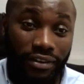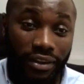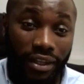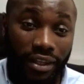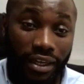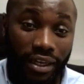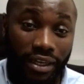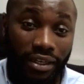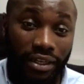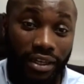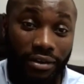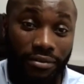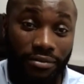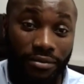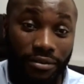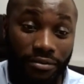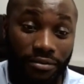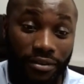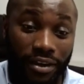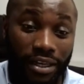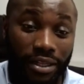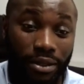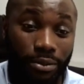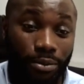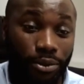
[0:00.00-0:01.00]
then if
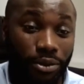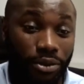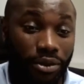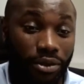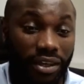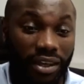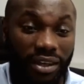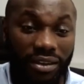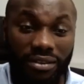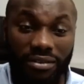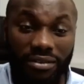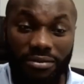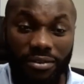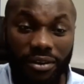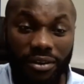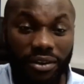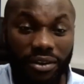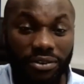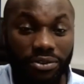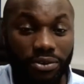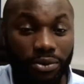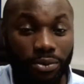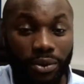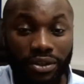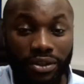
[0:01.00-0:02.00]
available, you can get the
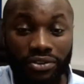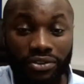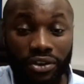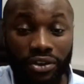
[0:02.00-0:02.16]
Pfizer one.